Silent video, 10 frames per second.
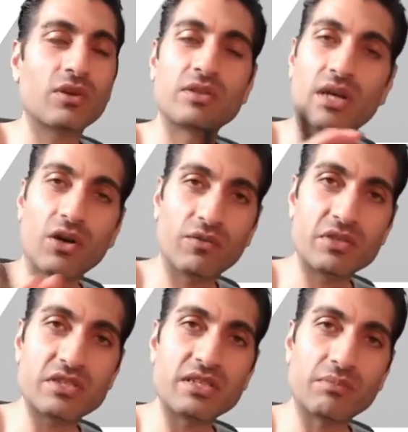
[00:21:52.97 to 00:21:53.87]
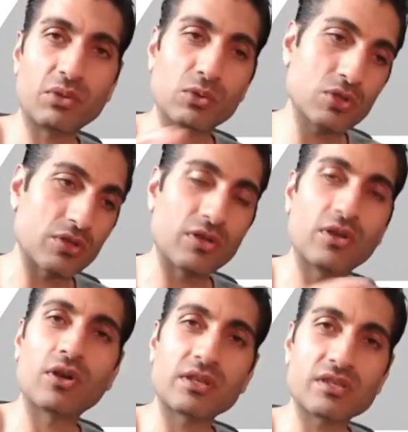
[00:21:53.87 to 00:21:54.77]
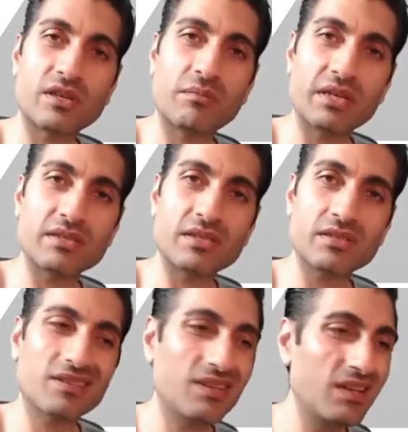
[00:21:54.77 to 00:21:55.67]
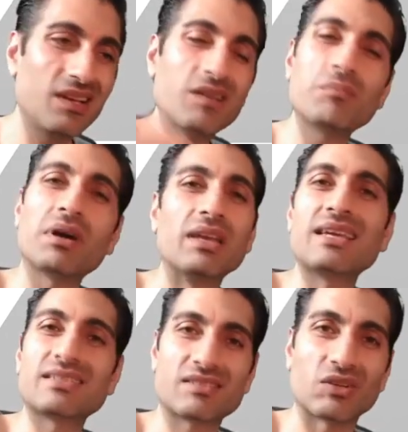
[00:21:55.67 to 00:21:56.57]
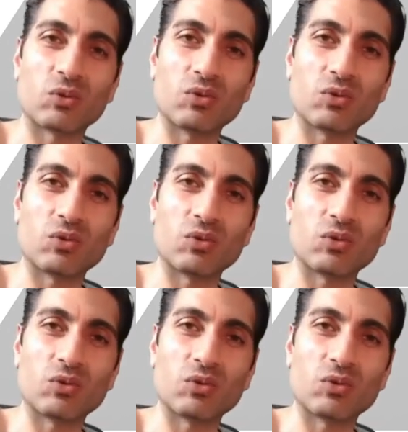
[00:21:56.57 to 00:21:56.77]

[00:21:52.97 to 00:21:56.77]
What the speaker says: They're obviously important on longer term basis, but less so.